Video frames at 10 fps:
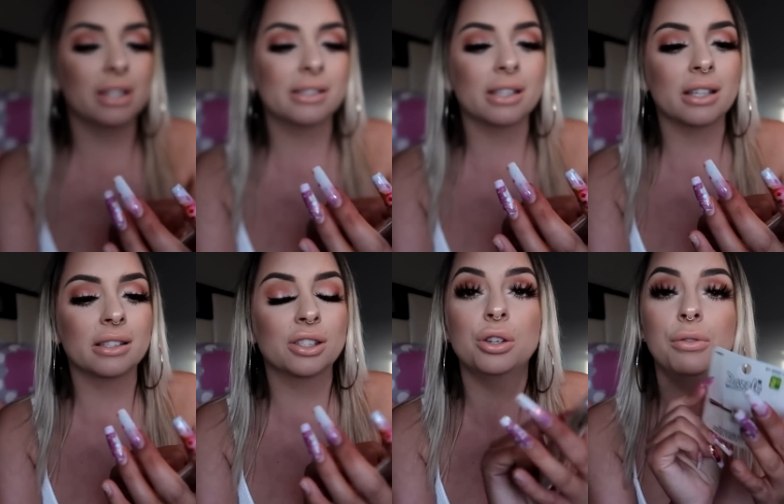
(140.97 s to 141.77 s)
this
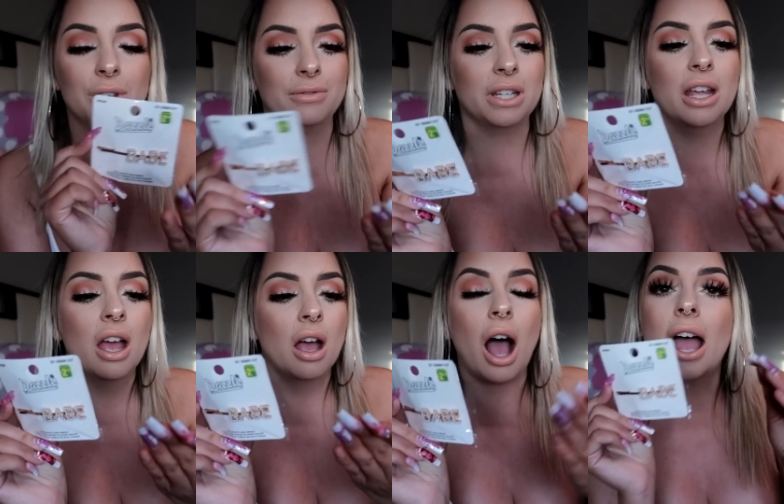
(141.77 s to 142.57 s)
is 250.
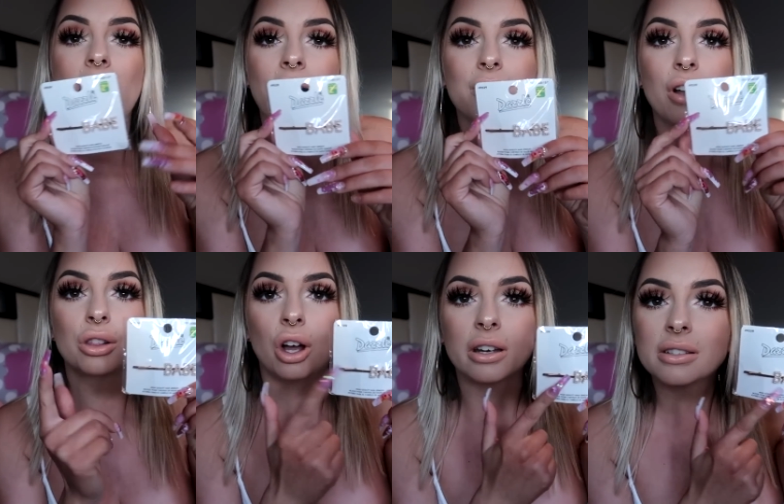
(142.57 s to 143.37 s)
I have a
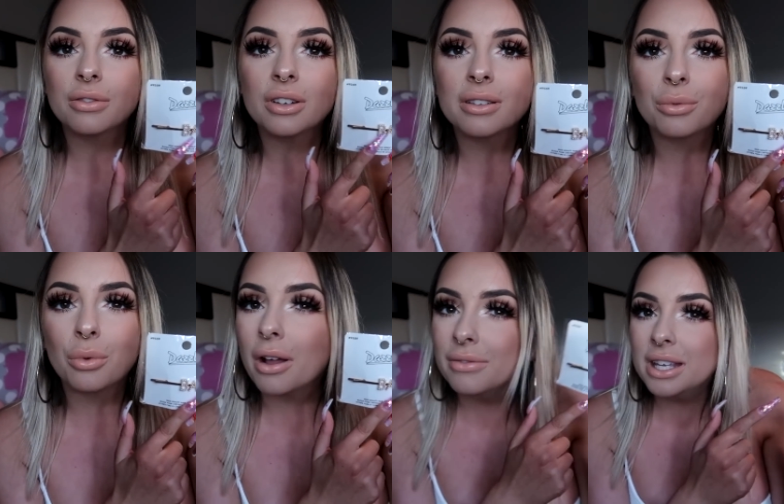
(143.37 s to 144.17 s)
lot of different
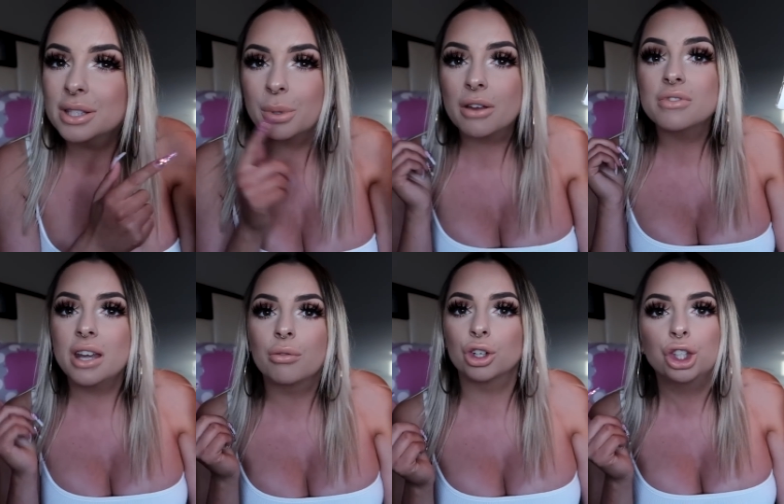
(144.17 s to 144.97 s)
of these, but I've
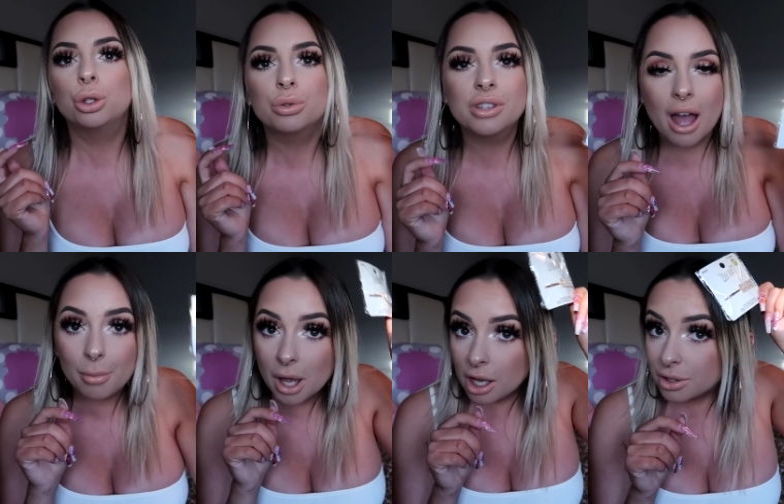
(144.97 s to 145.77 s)
never used
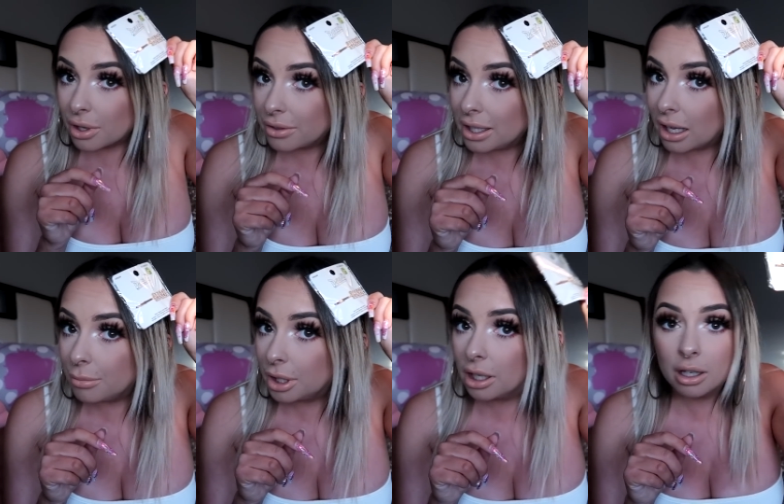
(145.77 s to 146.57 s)
them. So I think
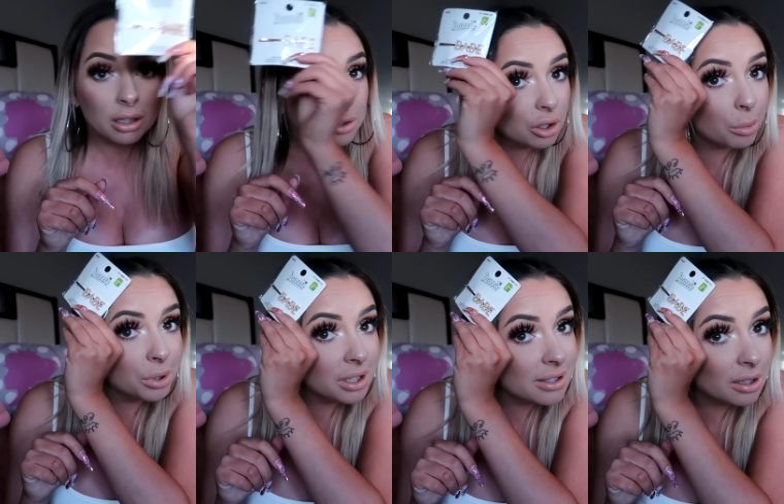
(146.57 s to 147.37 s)
I'm gonna, you know,
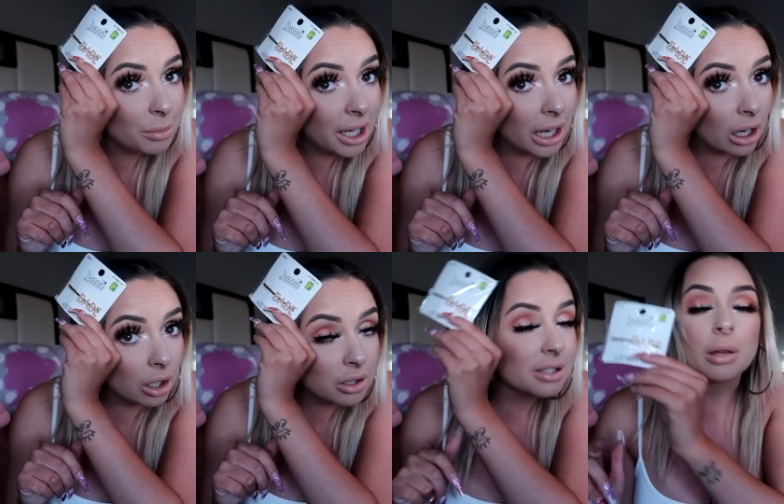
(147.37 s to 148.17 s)
put these in my
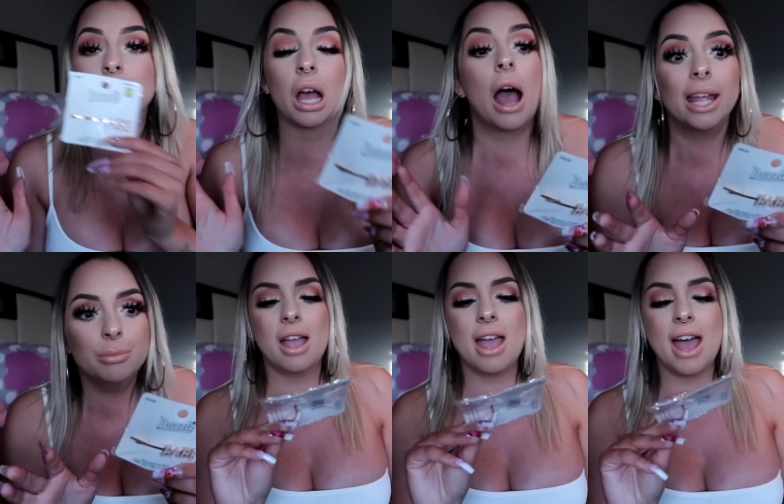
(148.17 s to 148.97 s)
hair
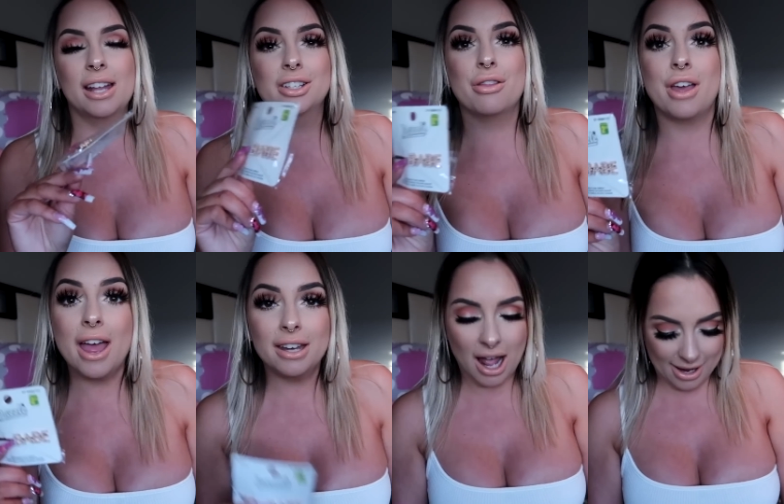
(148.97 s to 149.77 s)
sometime. And
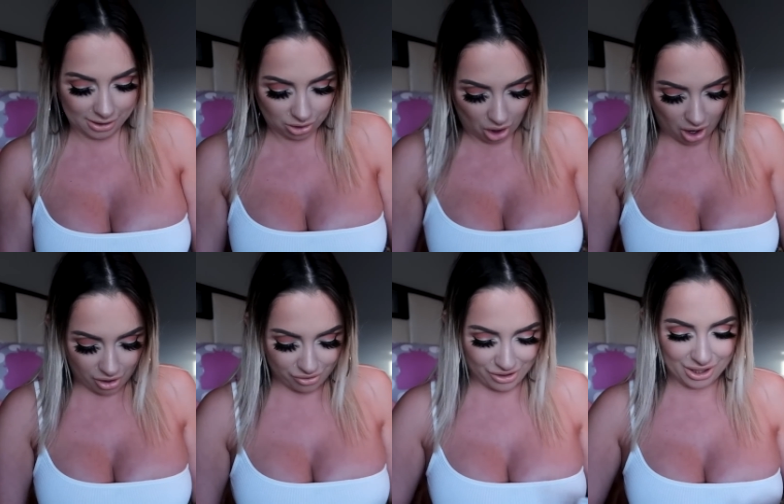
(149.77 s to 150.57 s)
then I
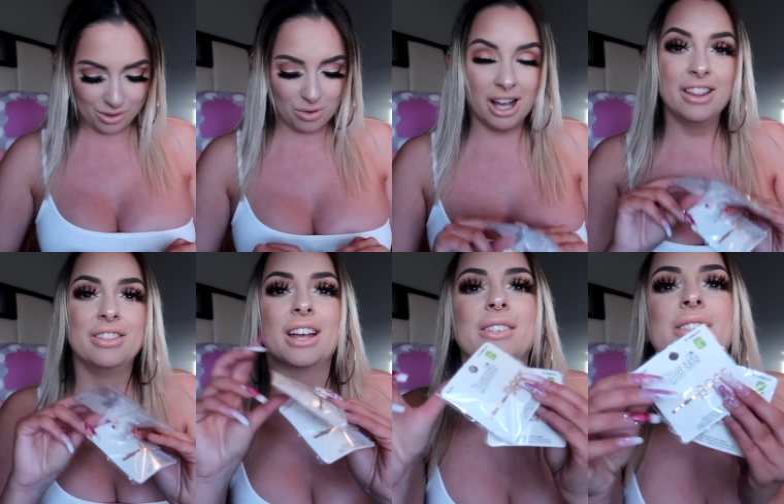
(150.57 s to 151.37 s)
saw this
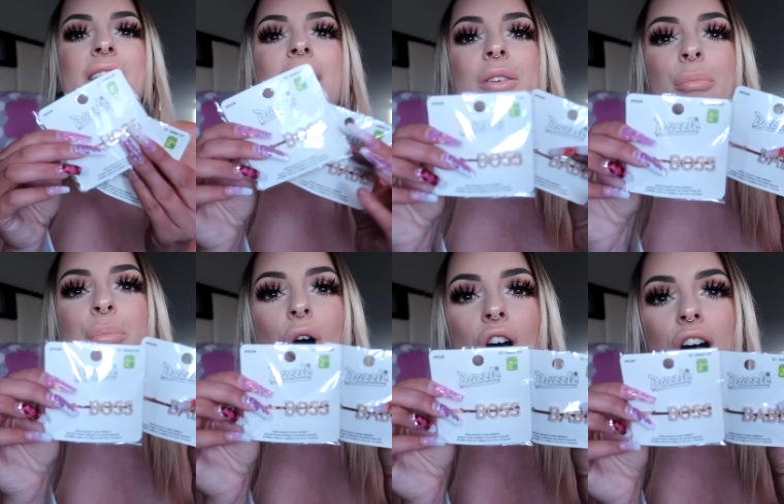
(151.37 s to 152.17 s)
one that said
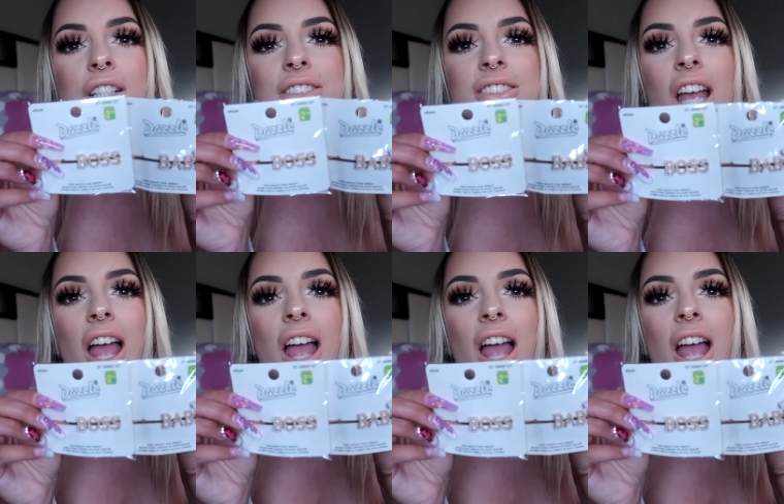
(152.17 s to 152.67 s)
boss